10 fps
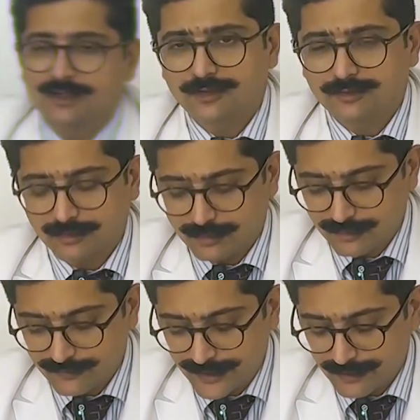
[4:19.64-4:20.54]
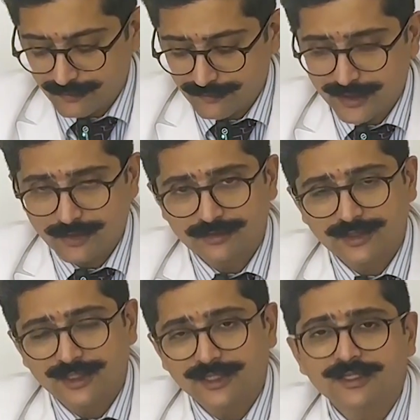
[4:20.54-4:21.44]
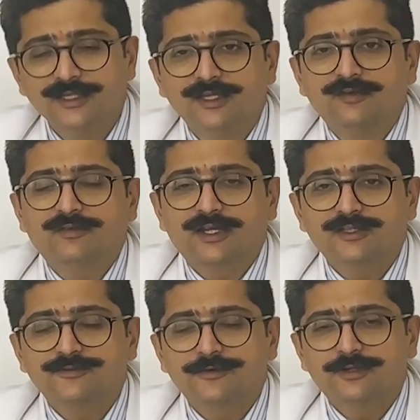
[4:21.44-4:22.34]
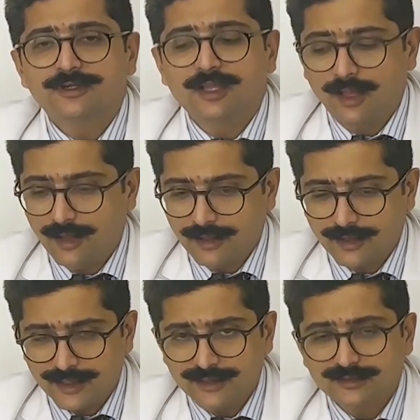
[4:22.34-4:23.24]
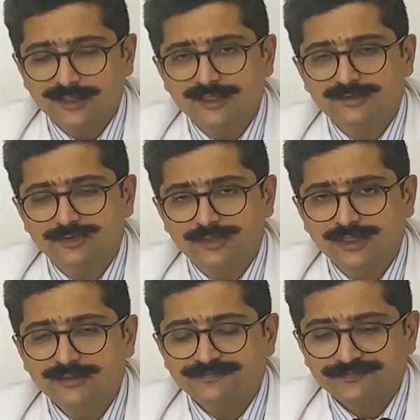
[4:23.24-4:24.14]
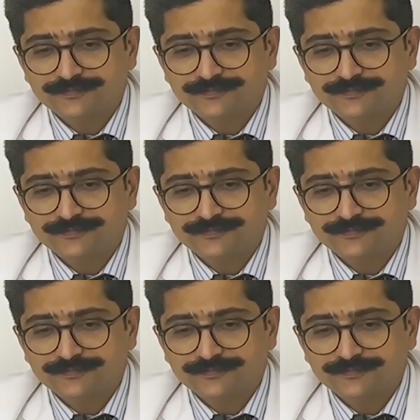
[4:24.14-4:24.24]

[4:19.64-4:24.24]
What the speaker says: allowed to put full weight on the leg. Whereas for a grade 3 injury,